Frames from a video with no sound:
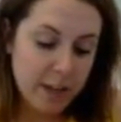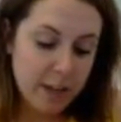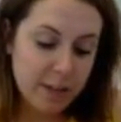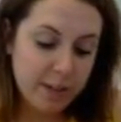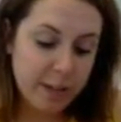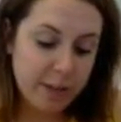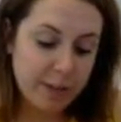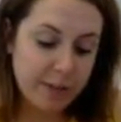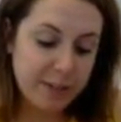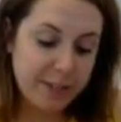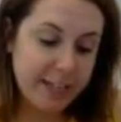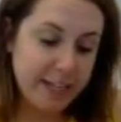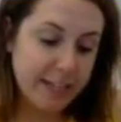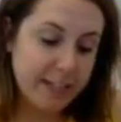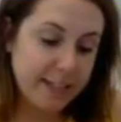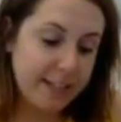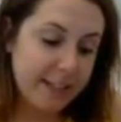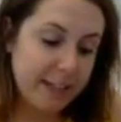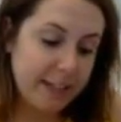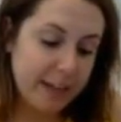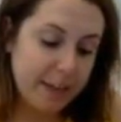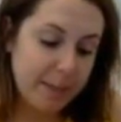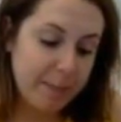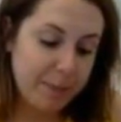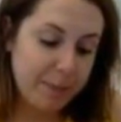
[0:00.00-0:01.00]
So
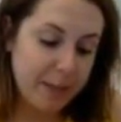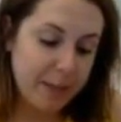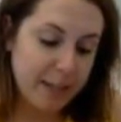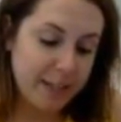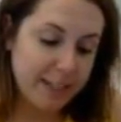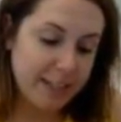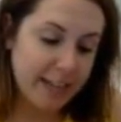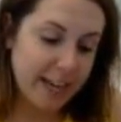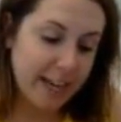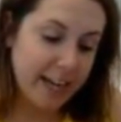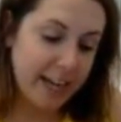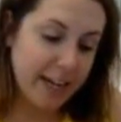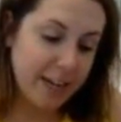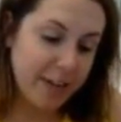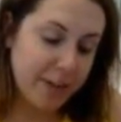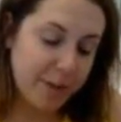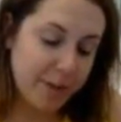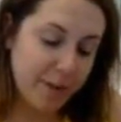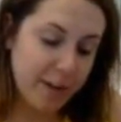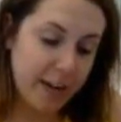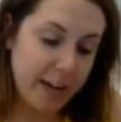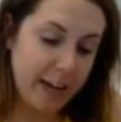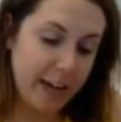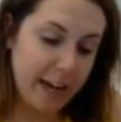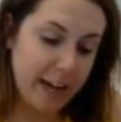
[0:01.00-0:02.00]
60 plus
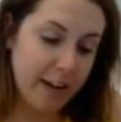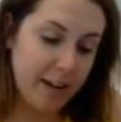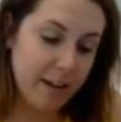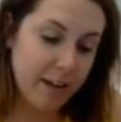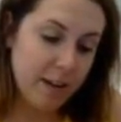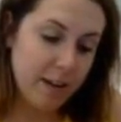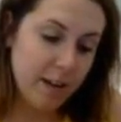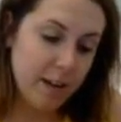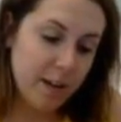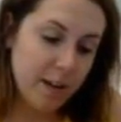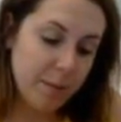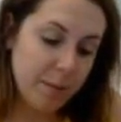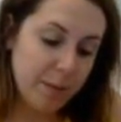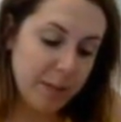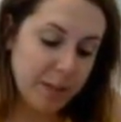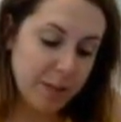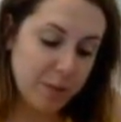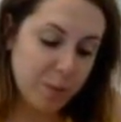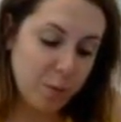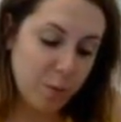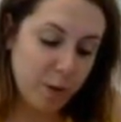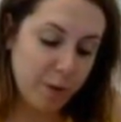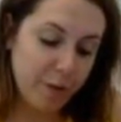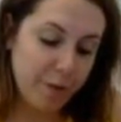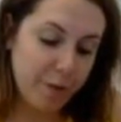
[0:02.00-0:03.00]
83
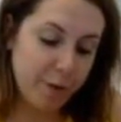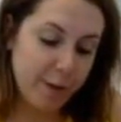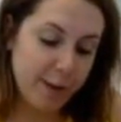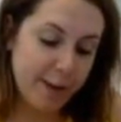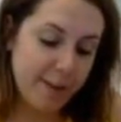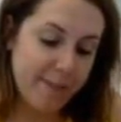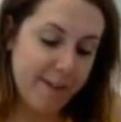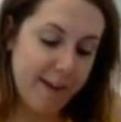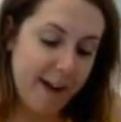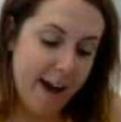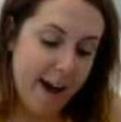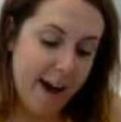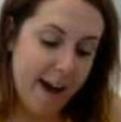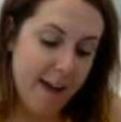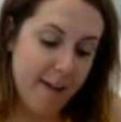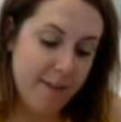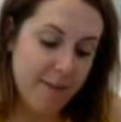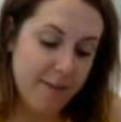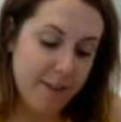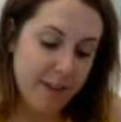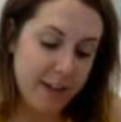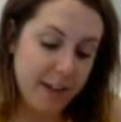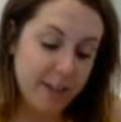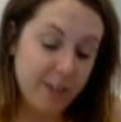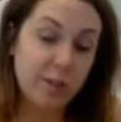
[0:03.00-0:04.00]
plus
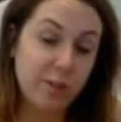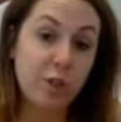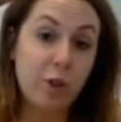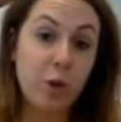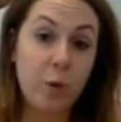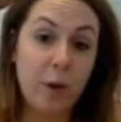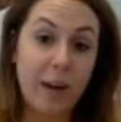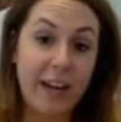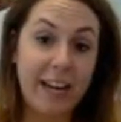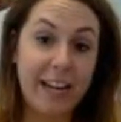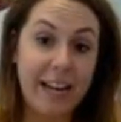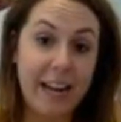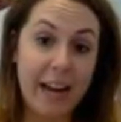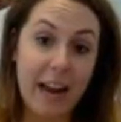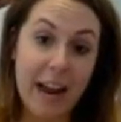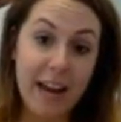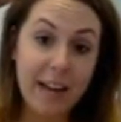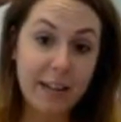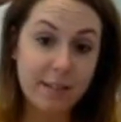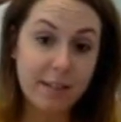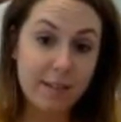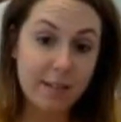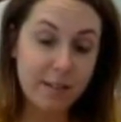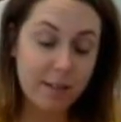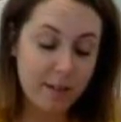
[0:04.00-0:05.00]
145 is
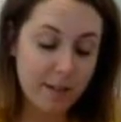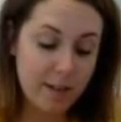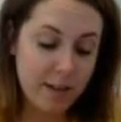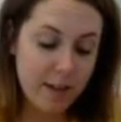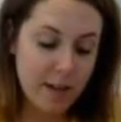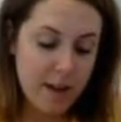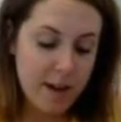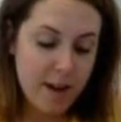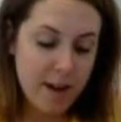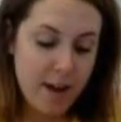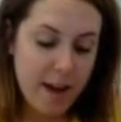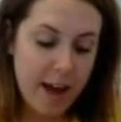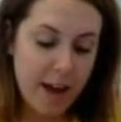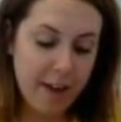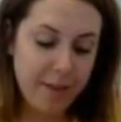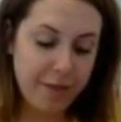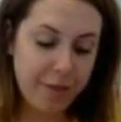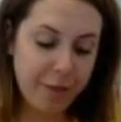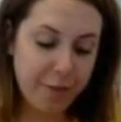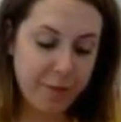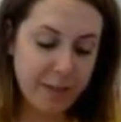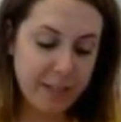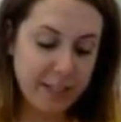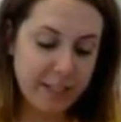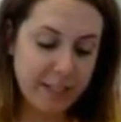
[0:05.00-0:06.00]
288, and
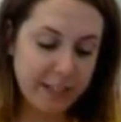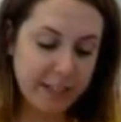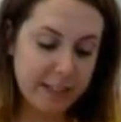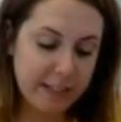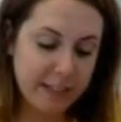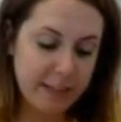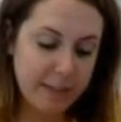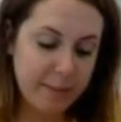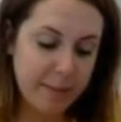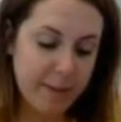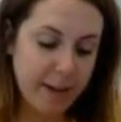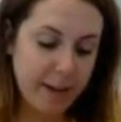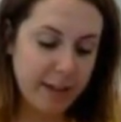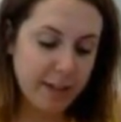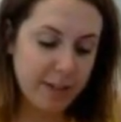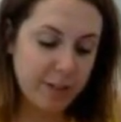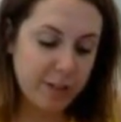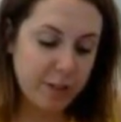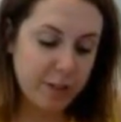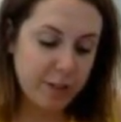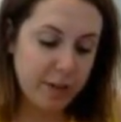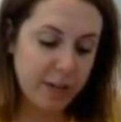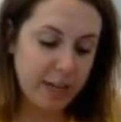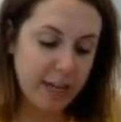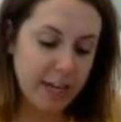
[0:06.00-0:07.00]
360 minus
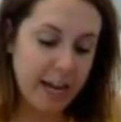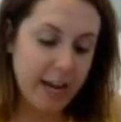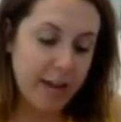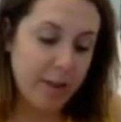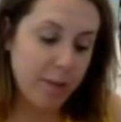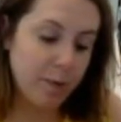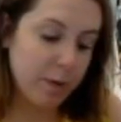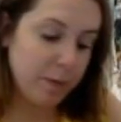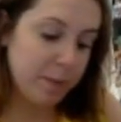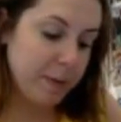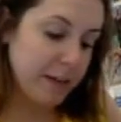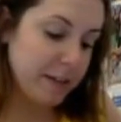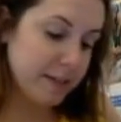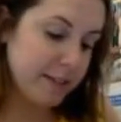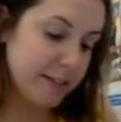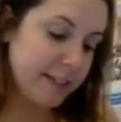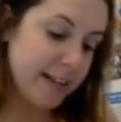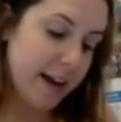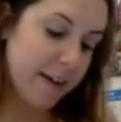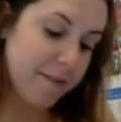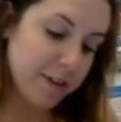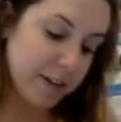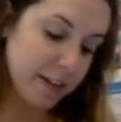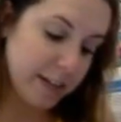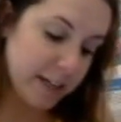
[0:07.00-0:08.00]
288 would be
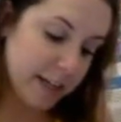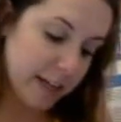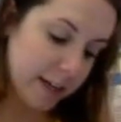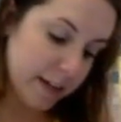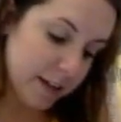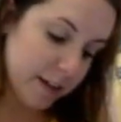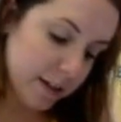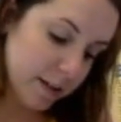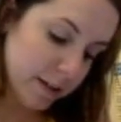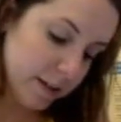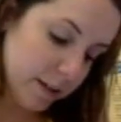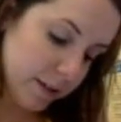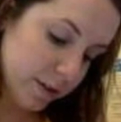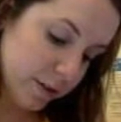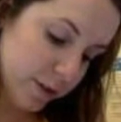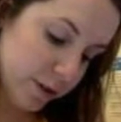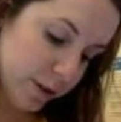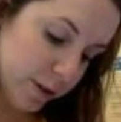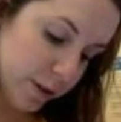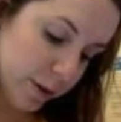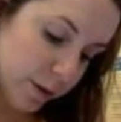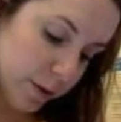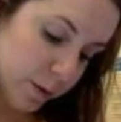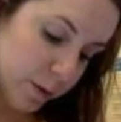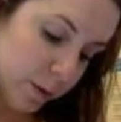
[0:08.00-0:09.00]

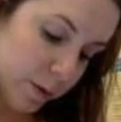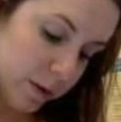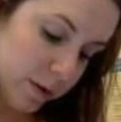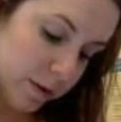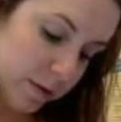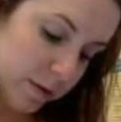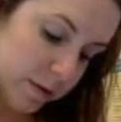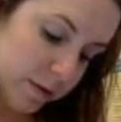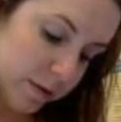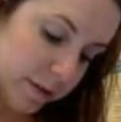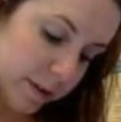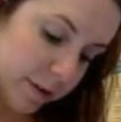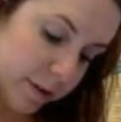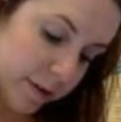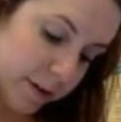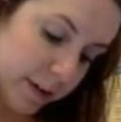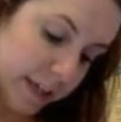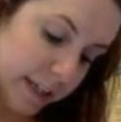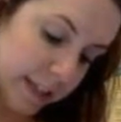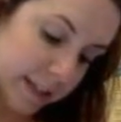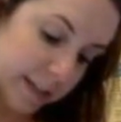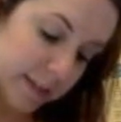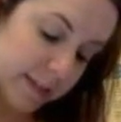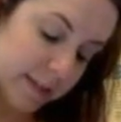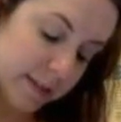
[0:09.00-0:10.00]
72
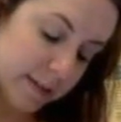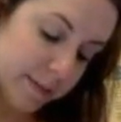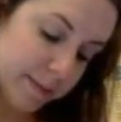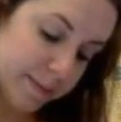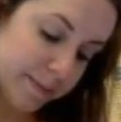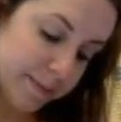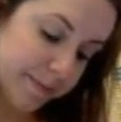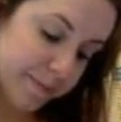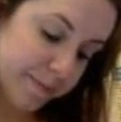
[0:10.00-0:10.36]
degrees.